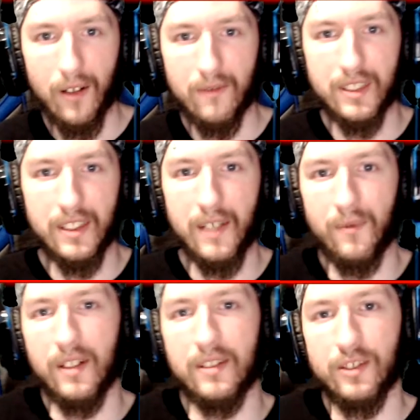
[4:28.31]
All of a sudden they
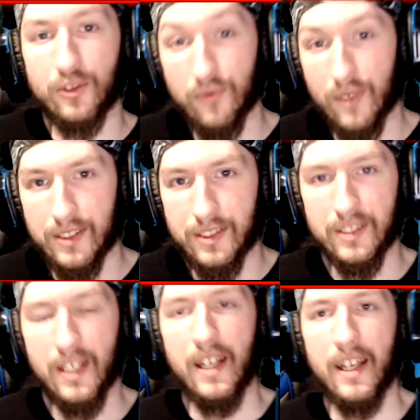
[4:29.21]
run into Chris
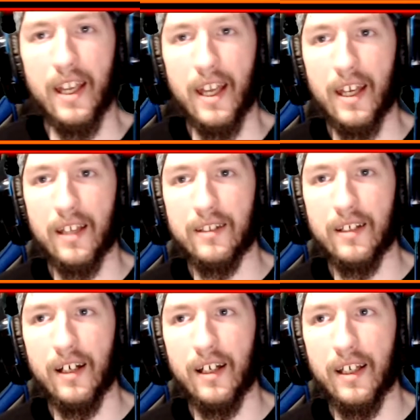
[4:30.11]
and
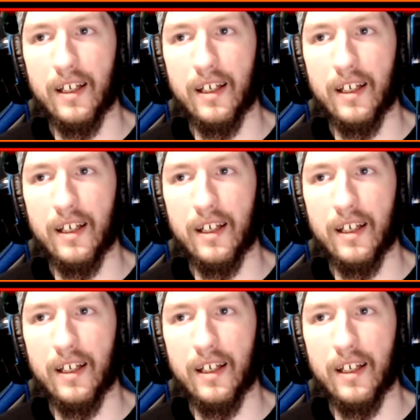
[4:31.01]
uh,